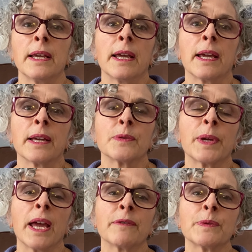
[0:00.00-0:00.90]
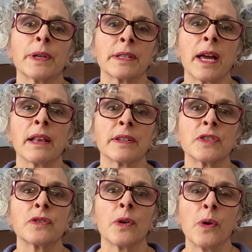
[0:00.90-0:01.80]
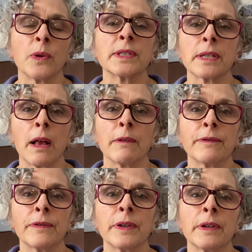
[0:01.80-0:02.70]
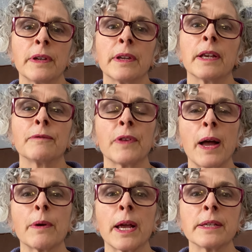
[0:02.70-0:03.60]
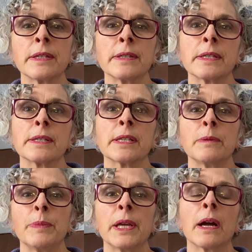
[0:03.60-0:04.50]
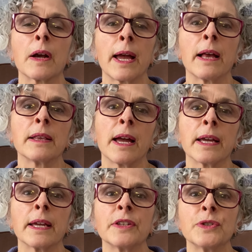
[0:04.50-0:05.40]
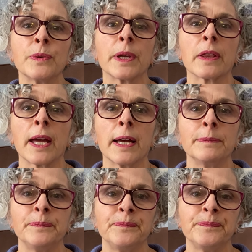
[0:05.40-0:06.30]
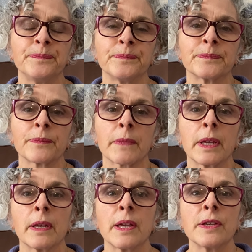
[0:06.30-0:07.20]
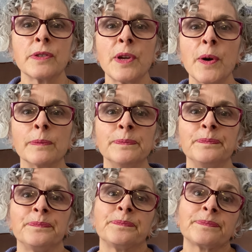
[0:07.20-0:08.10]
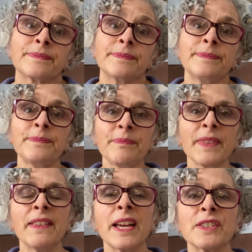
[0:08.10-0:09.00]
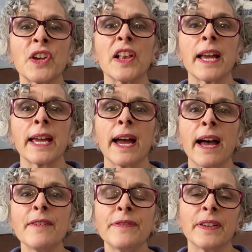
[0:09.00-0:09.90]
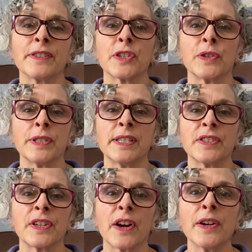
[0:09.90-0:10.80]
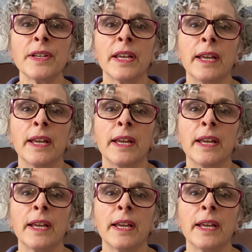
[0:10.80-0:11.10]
and we have to acknowledge the whole self. And flower essences can be our ally in doing that. So that's all I have. It's a good start.